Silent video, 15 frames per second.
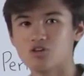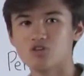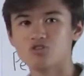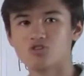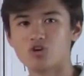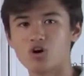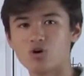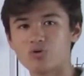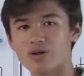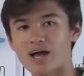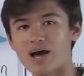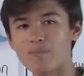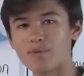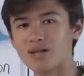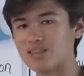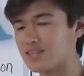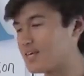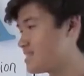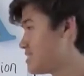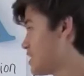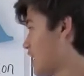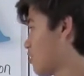So now I'm going to
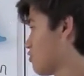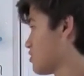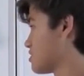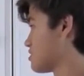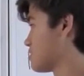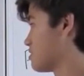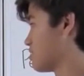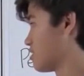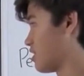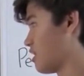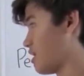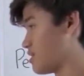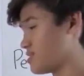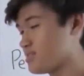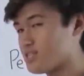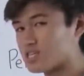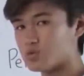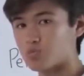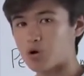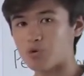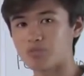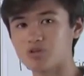list out the 6
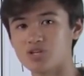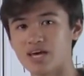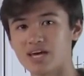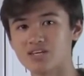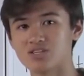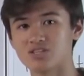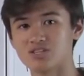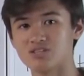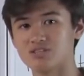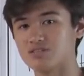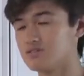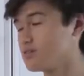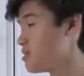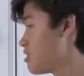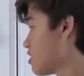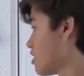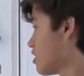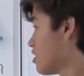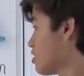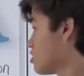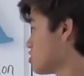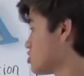permutations.
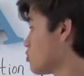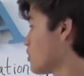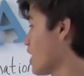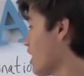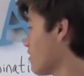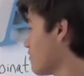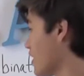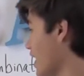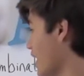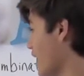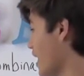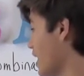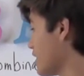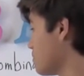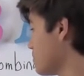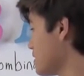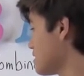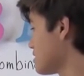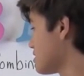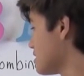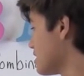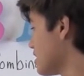So we have
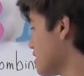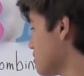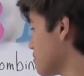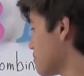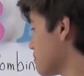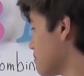ABC,